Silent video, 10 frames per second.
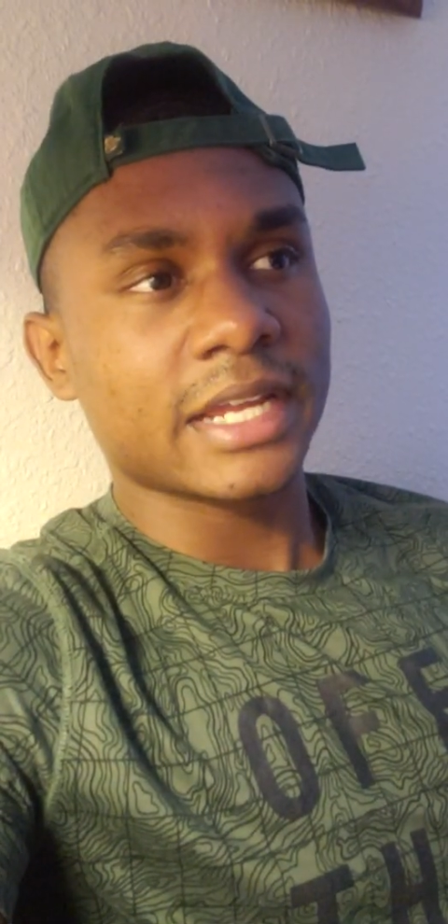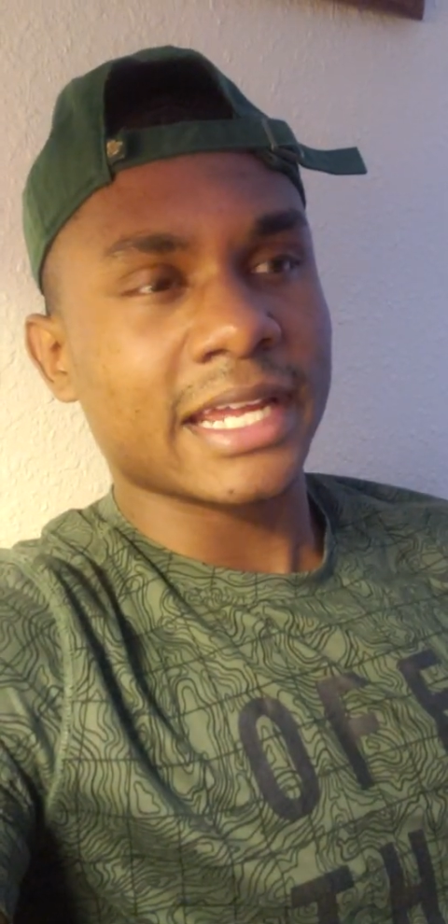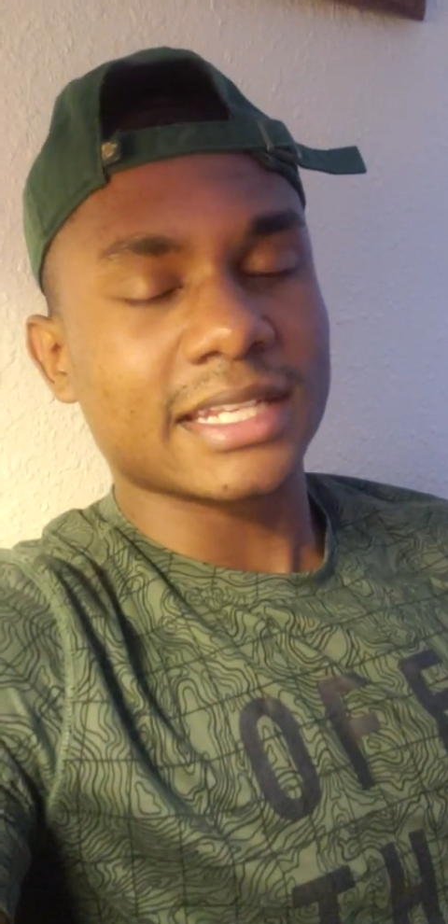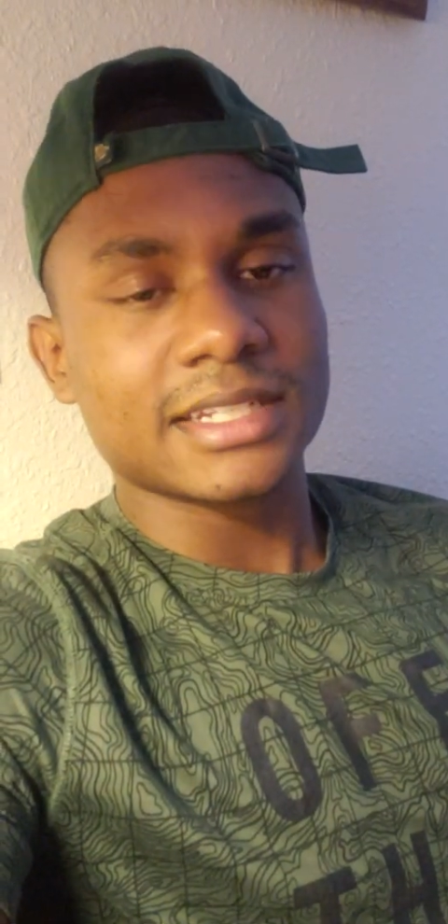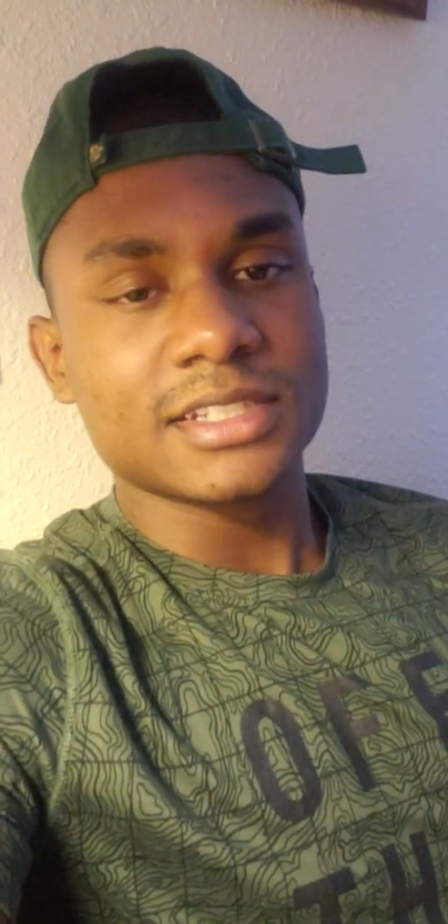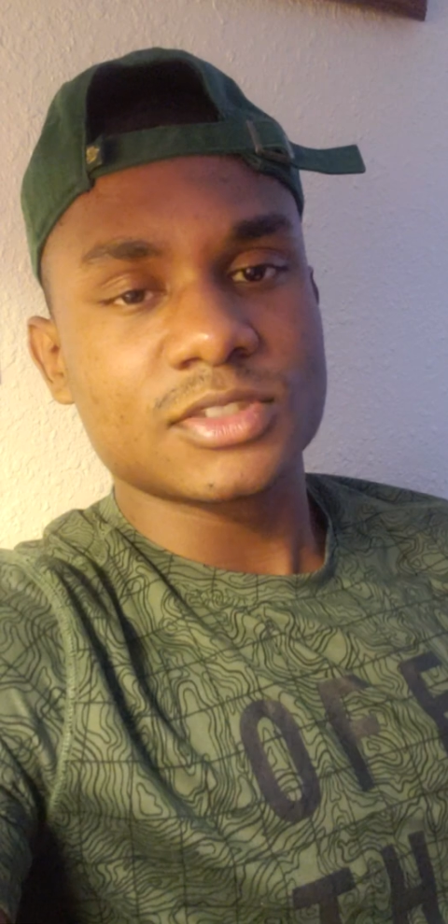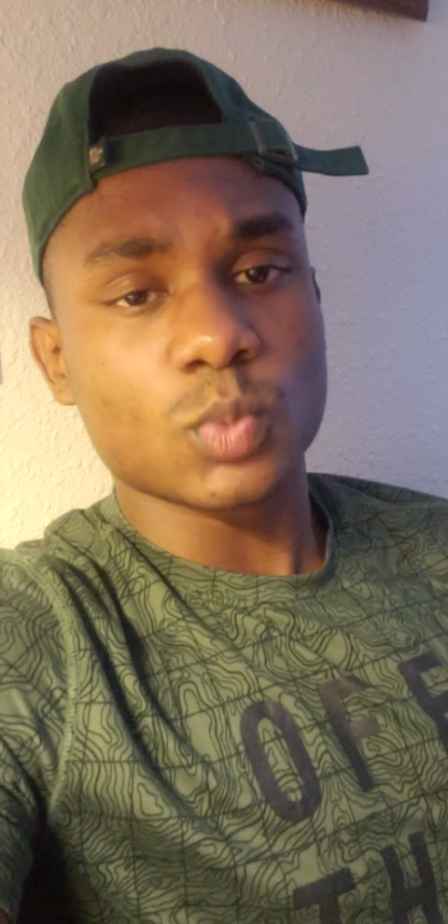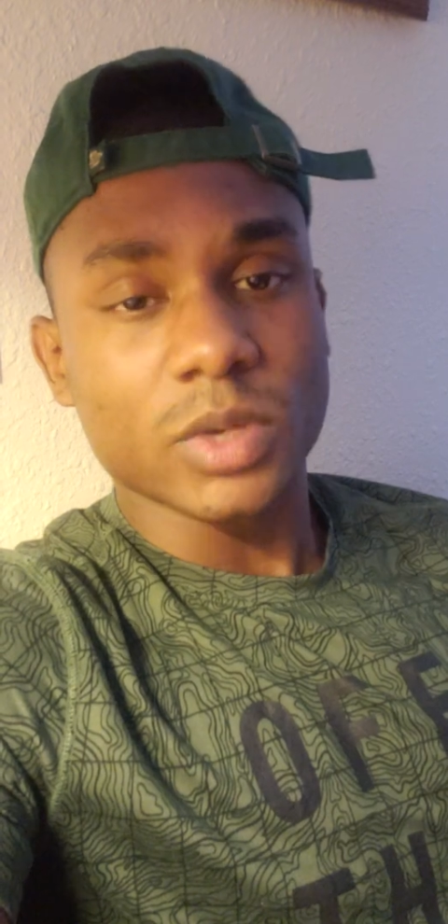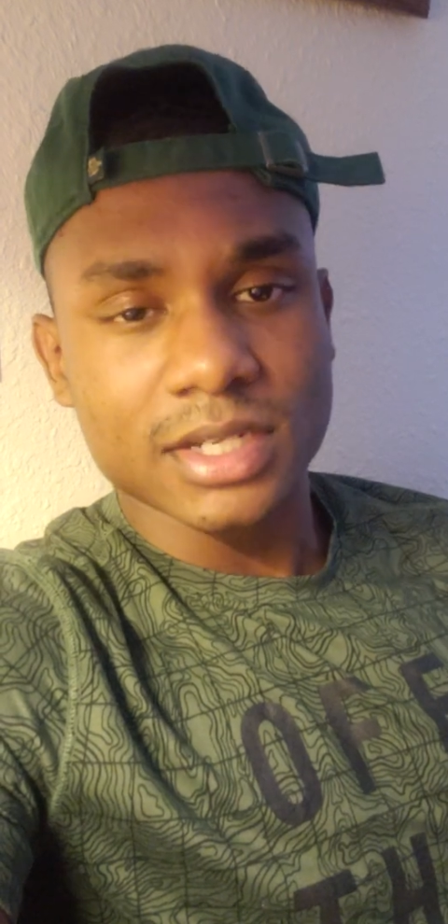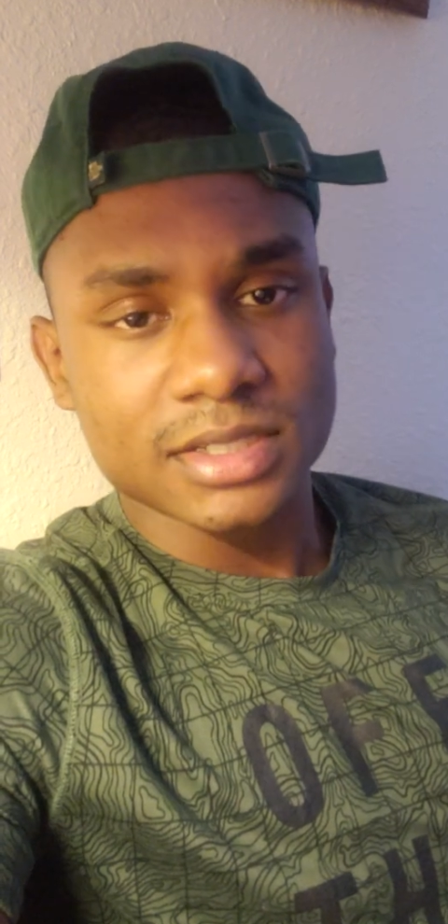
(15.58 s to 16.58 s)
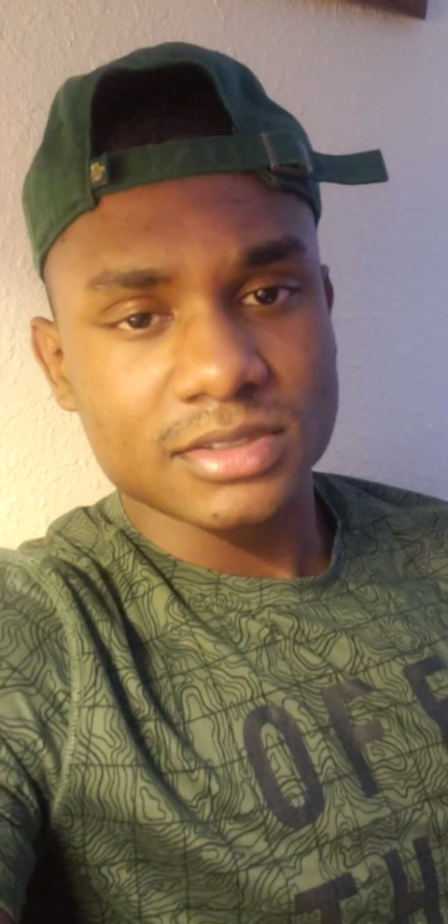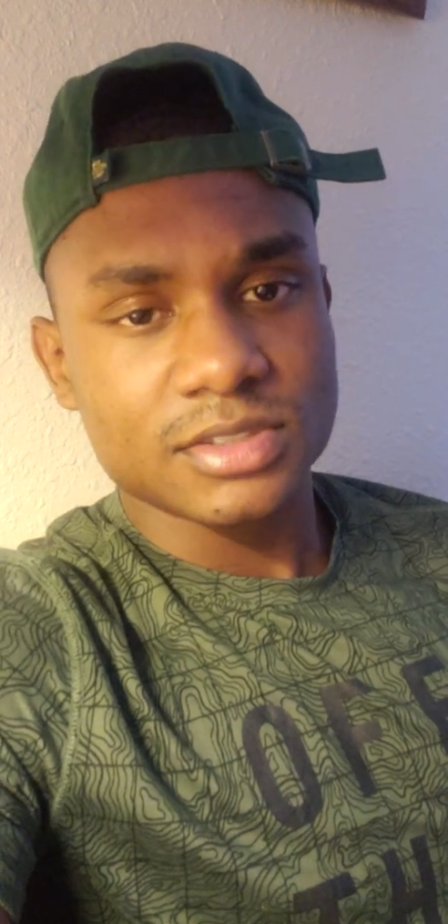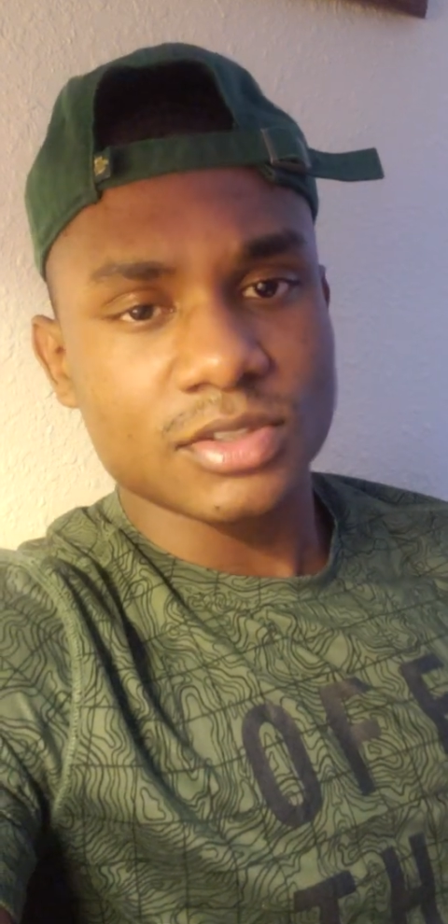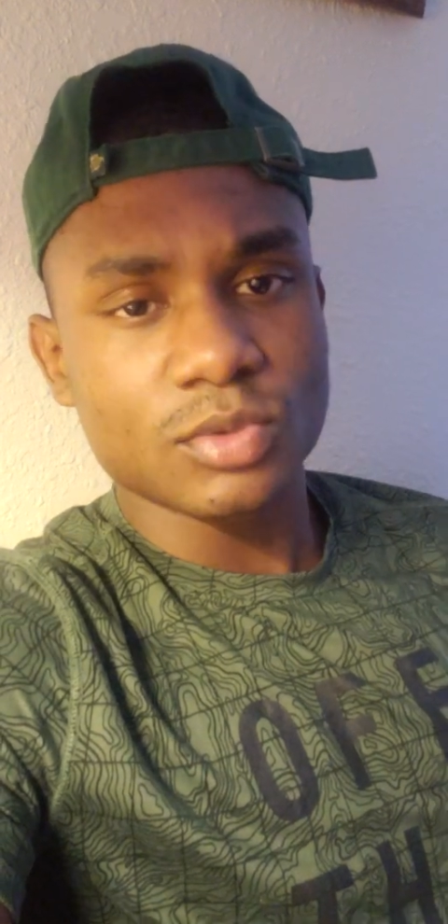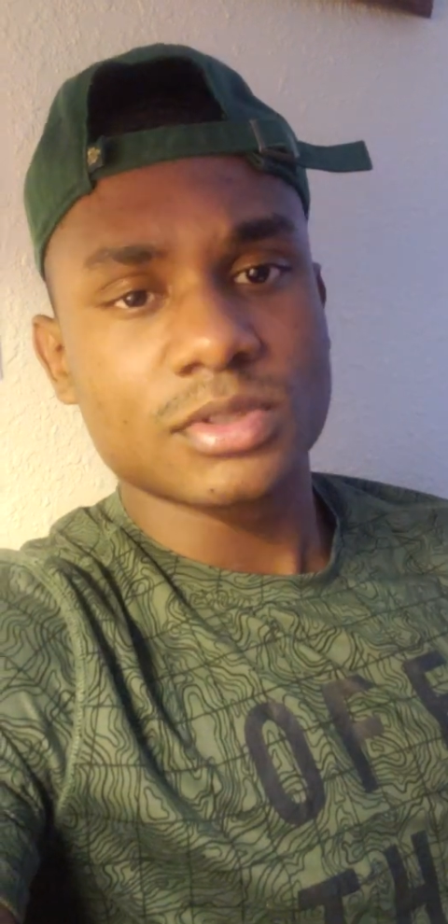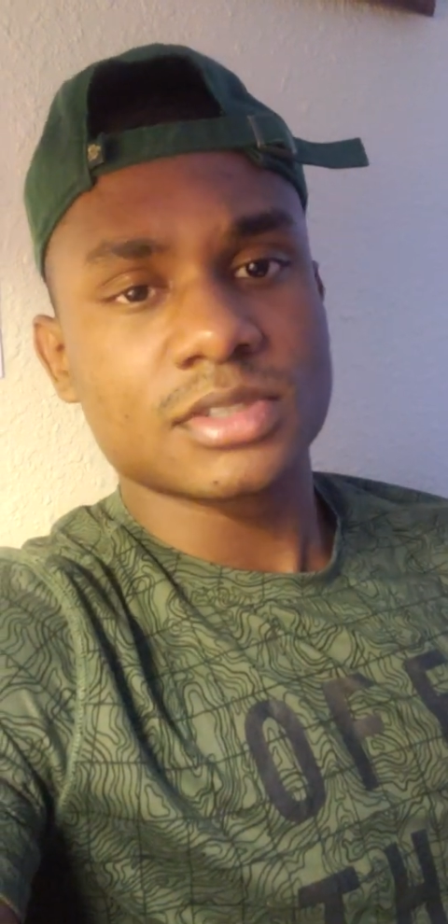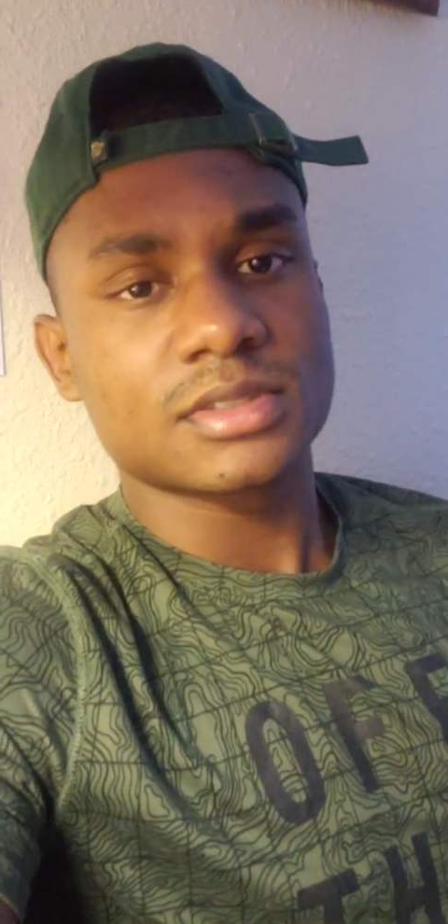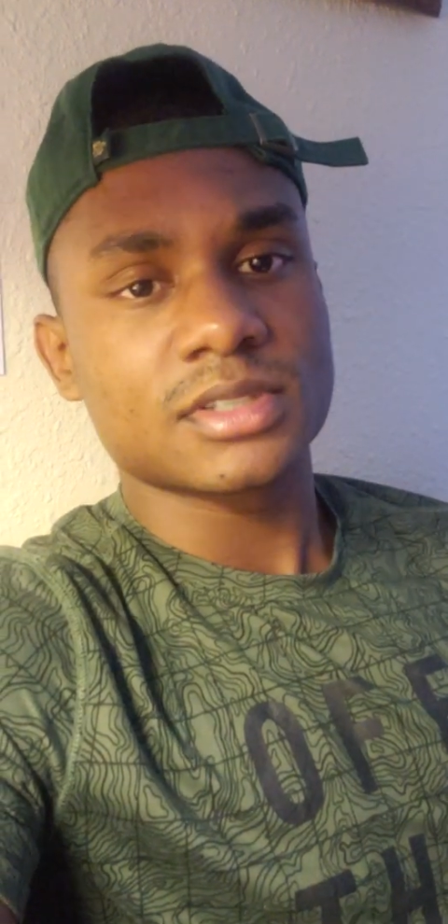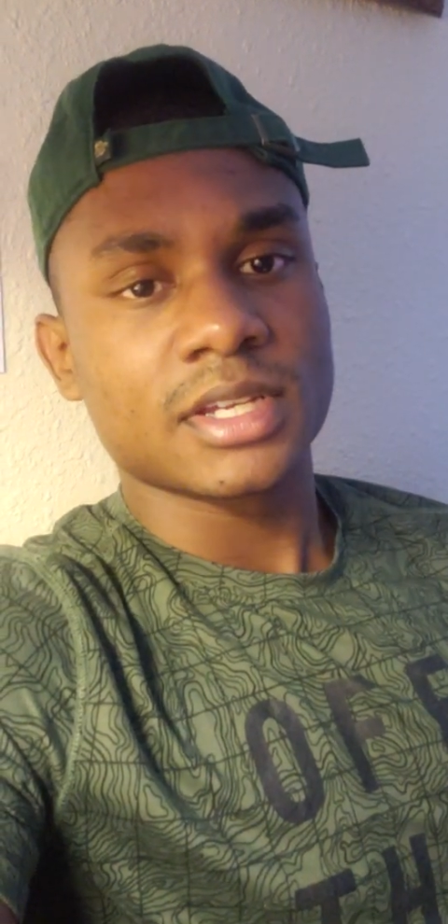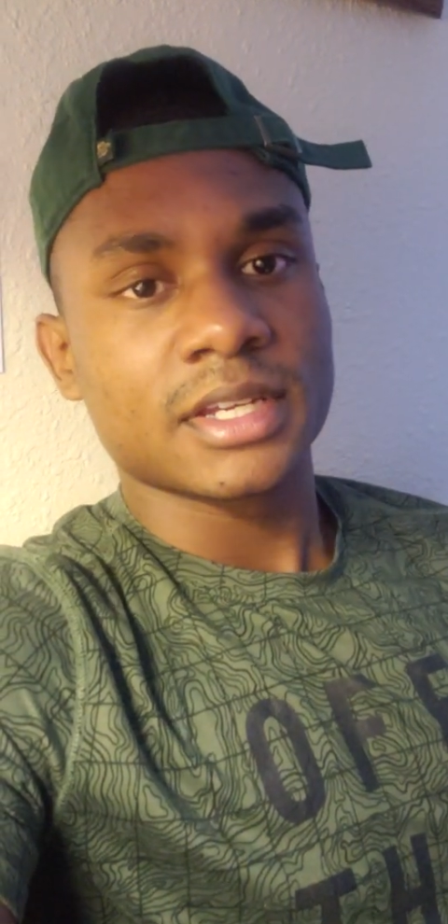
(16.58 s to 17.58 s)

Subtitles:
at least willing students